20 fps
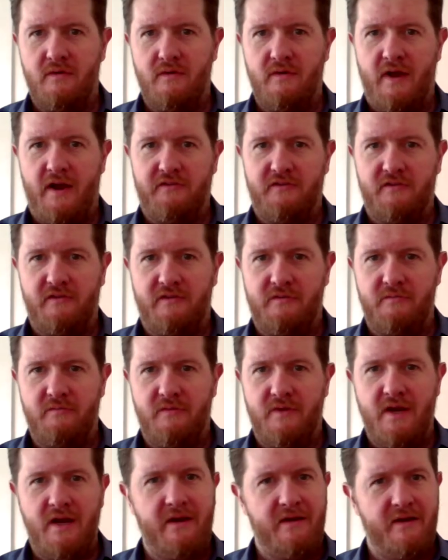
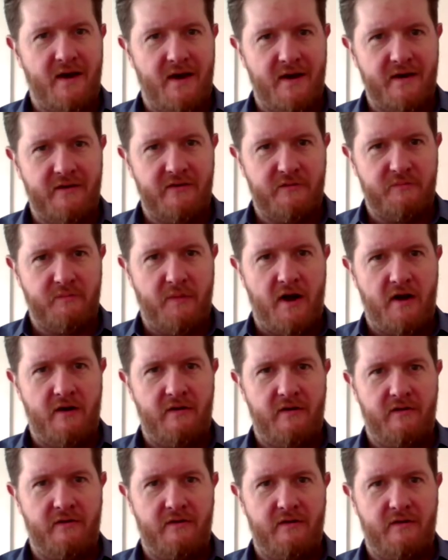Nationalism need not
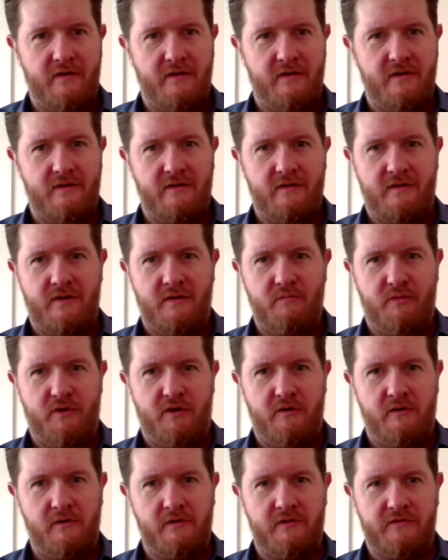inspire
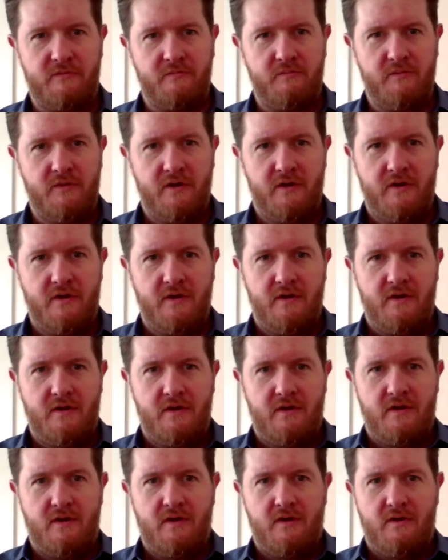imperialism.
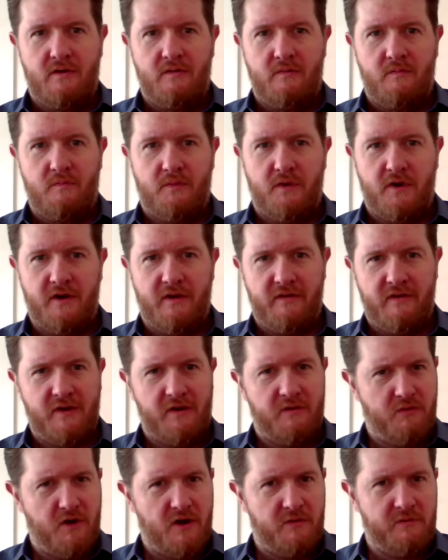But I
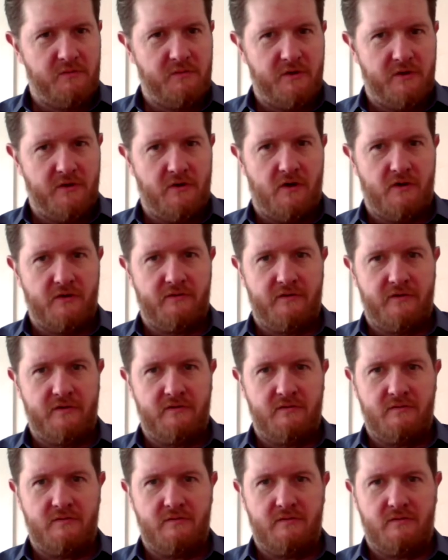think probably it
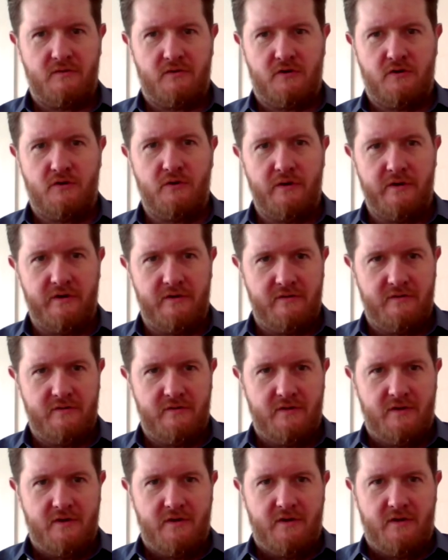often could.
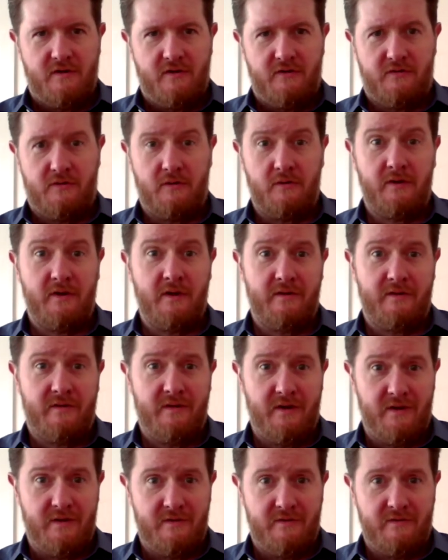Certainly it
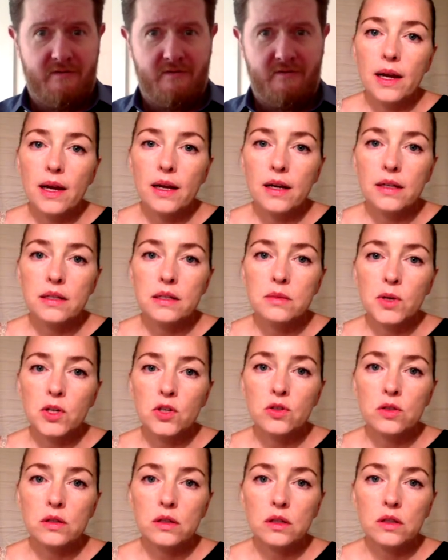did. And
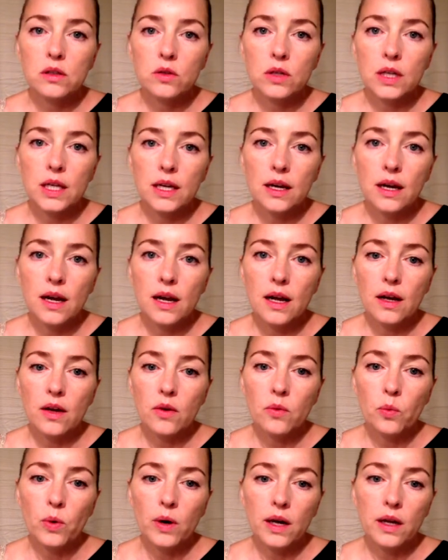especially looking
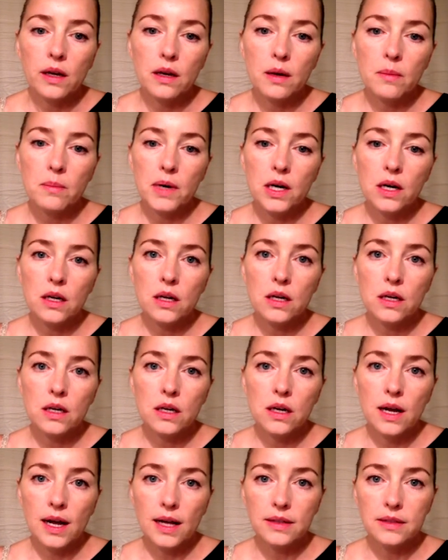at what America
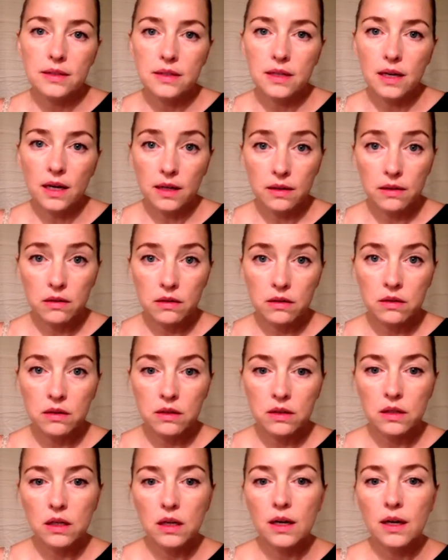has done
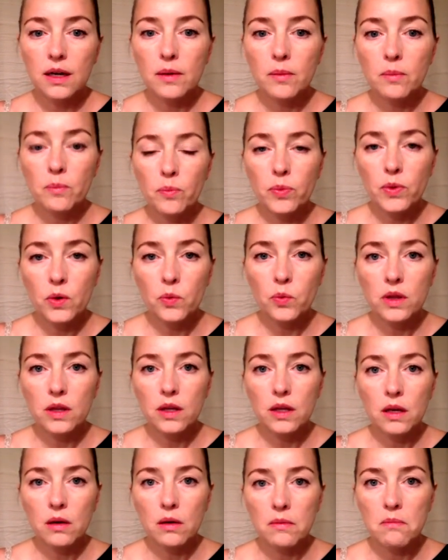
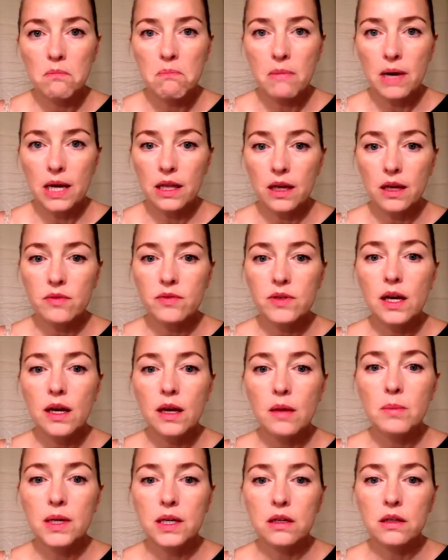within my
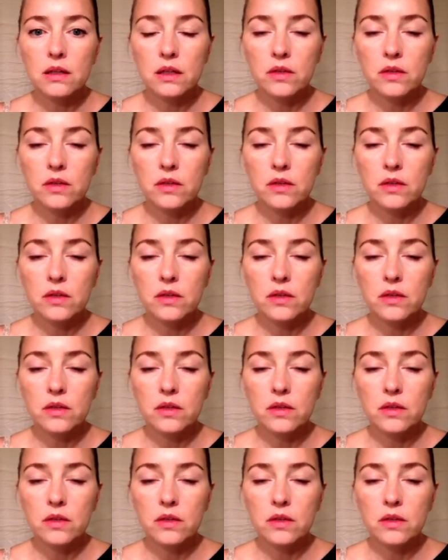lifetime and